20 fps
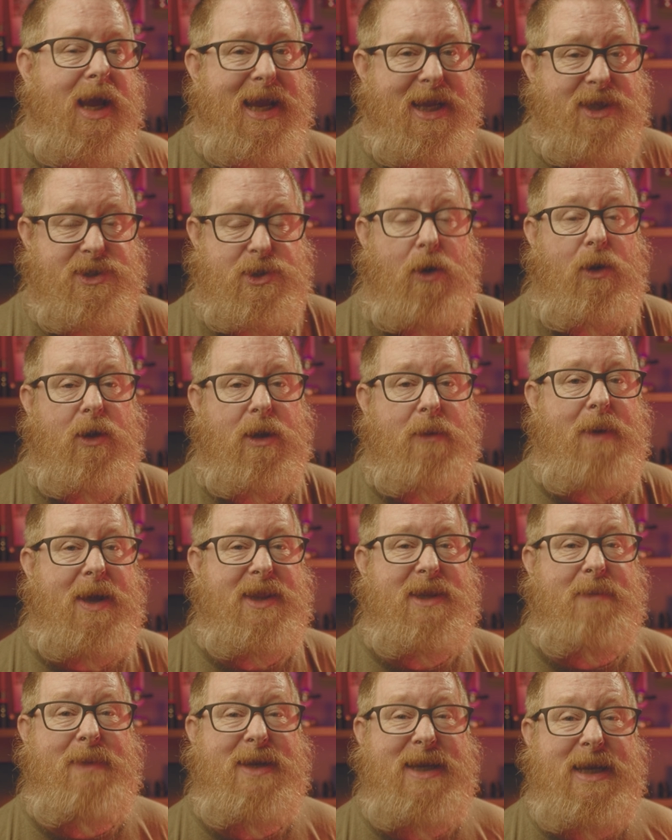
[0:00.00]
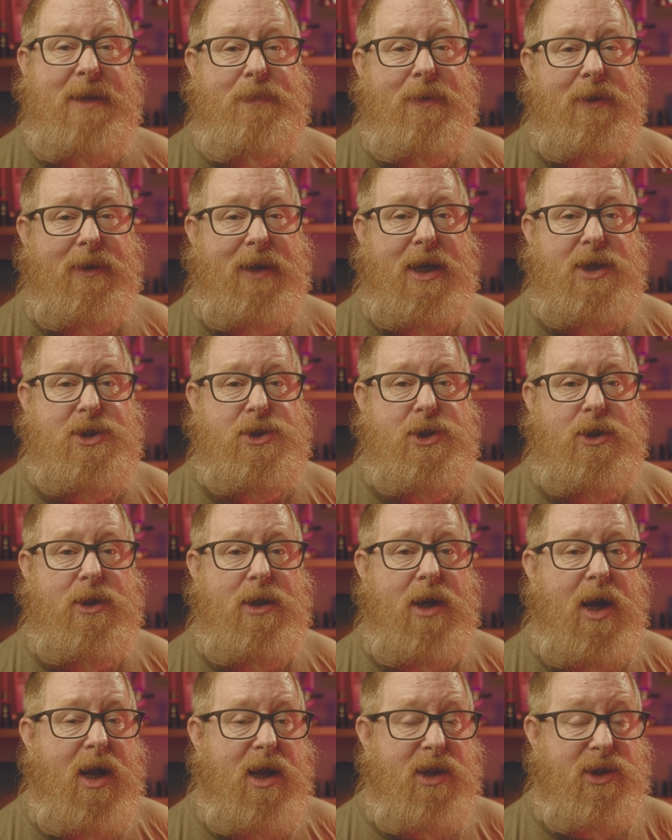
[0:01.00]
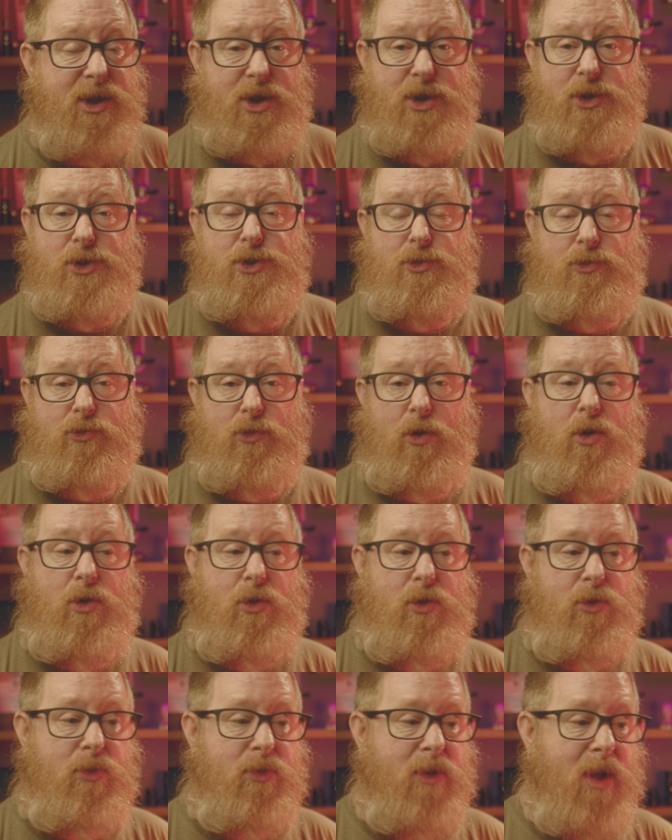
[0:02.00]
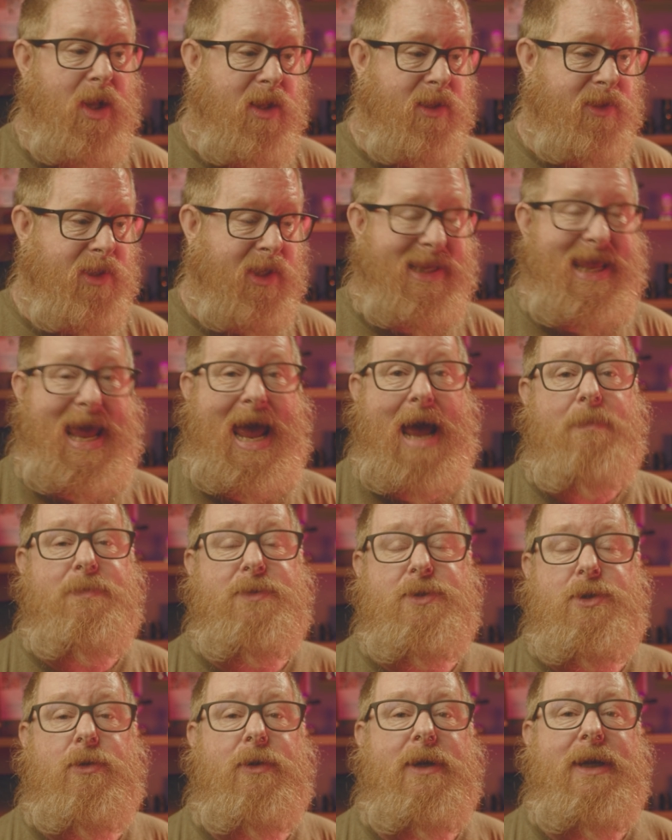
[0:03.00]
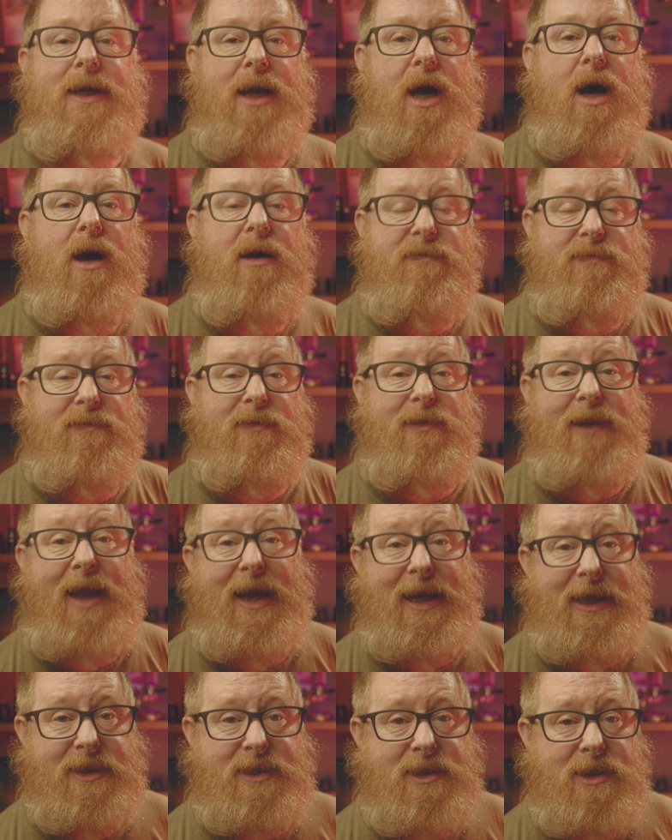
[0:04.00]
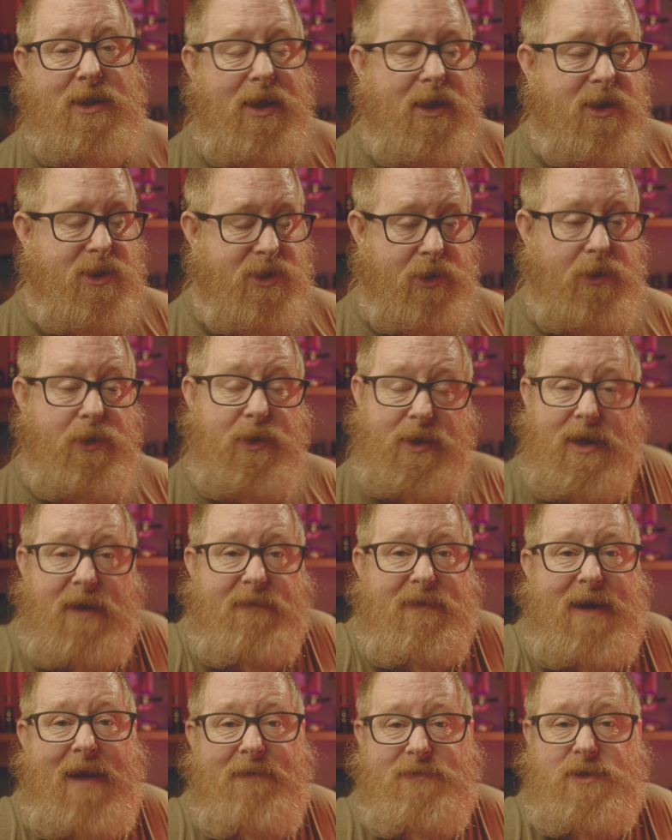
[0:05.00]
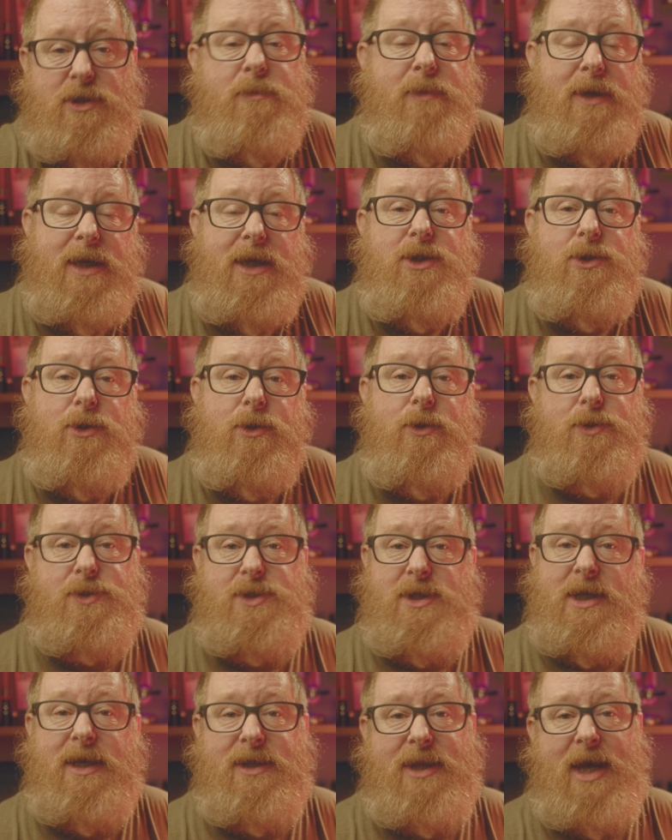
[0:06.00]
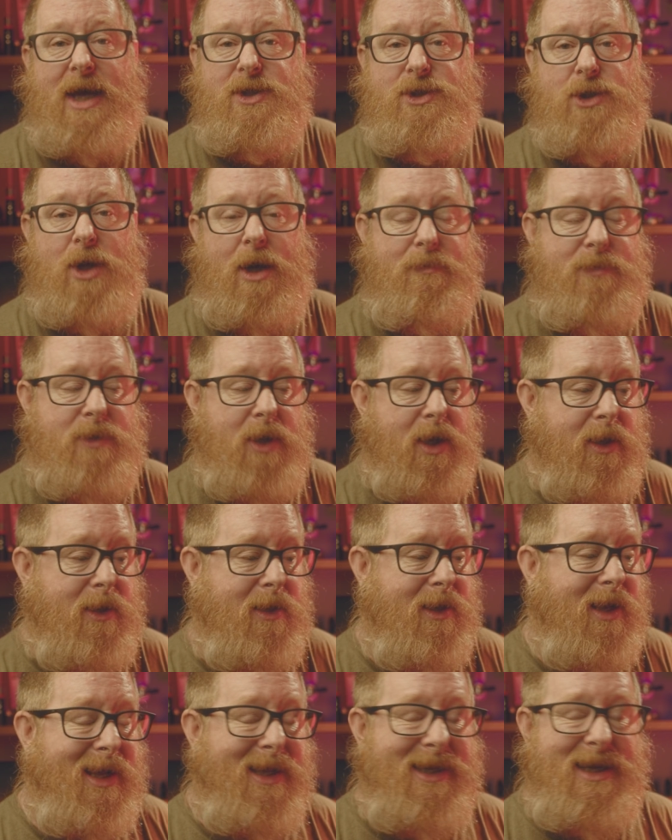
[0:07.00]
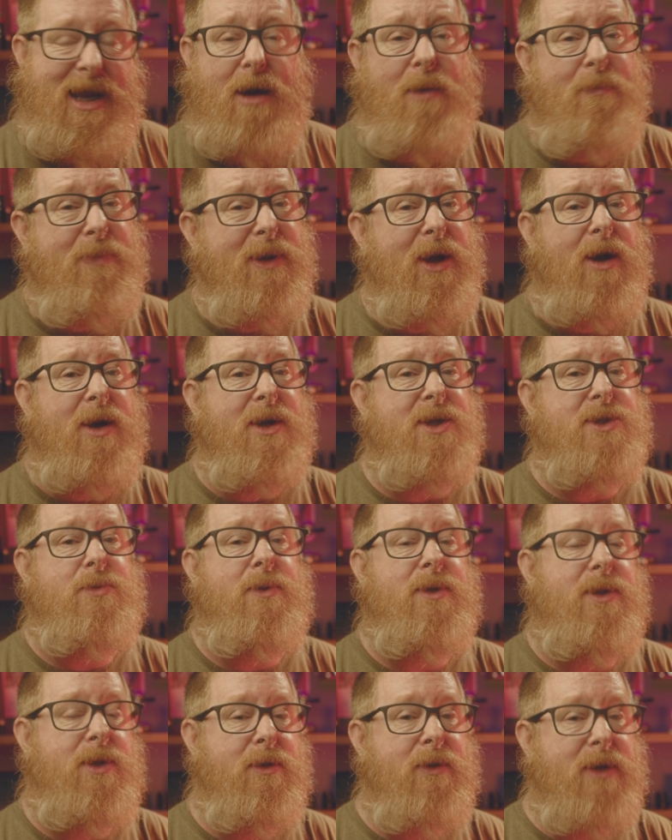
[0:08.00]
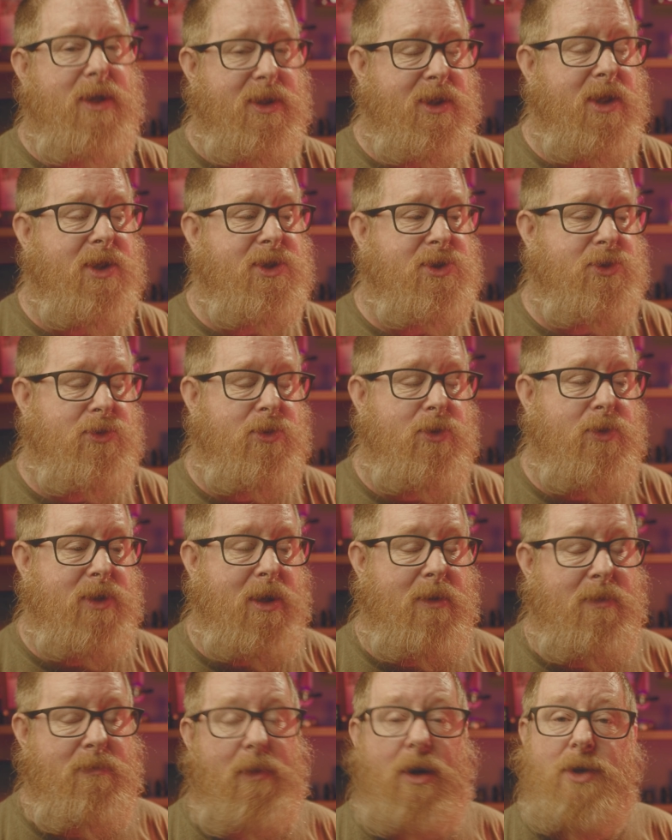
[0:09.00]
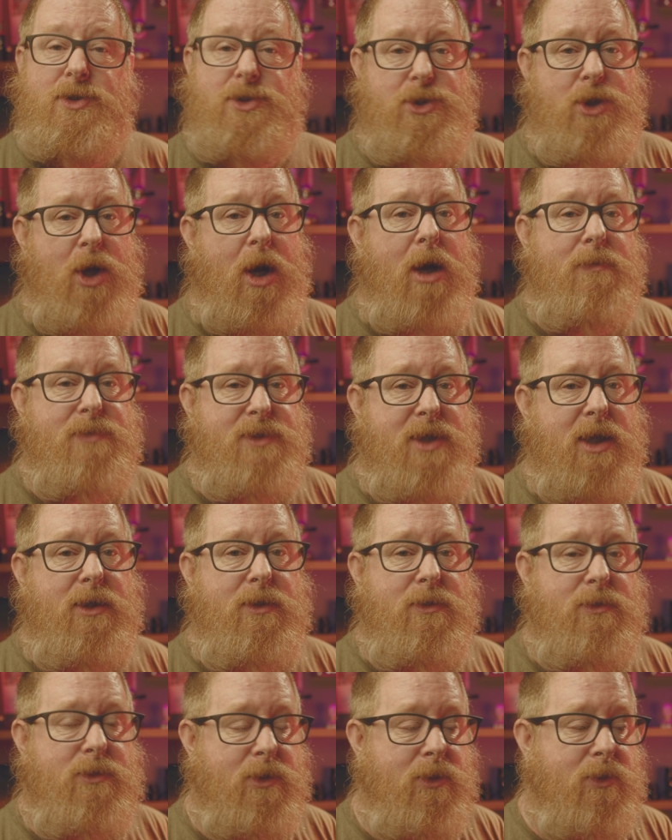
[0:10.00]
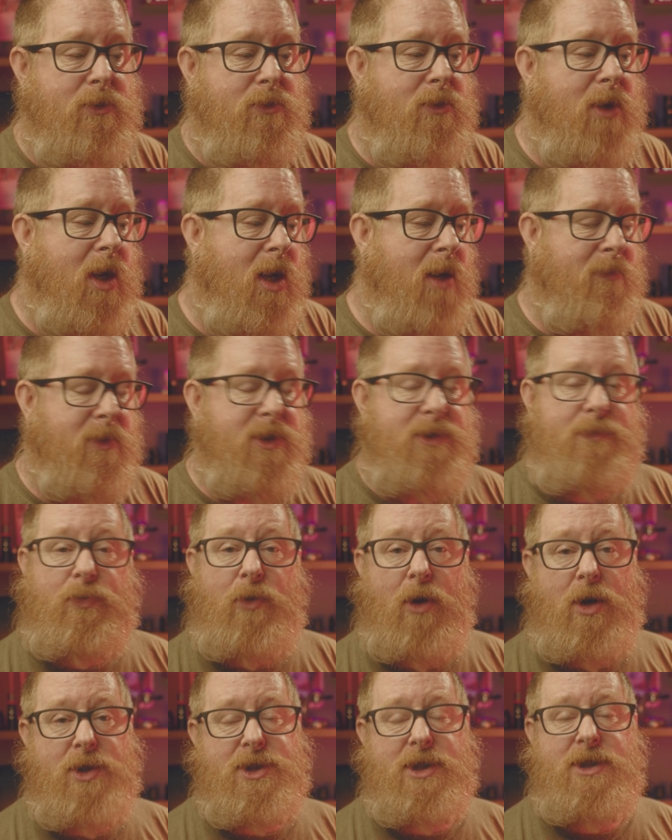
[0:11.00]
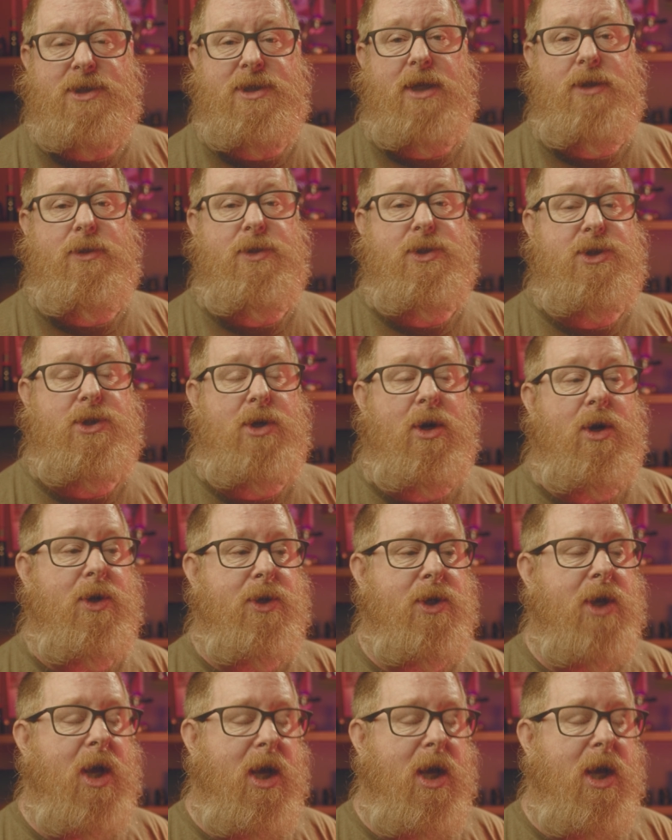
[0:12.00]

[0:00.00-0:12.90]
it's all about the manipulation, the control, the capturing of light. So you can never have too many tools to get that job done. Now, I'll be honest with you, it's true that most jobs that you do, most projects that you start,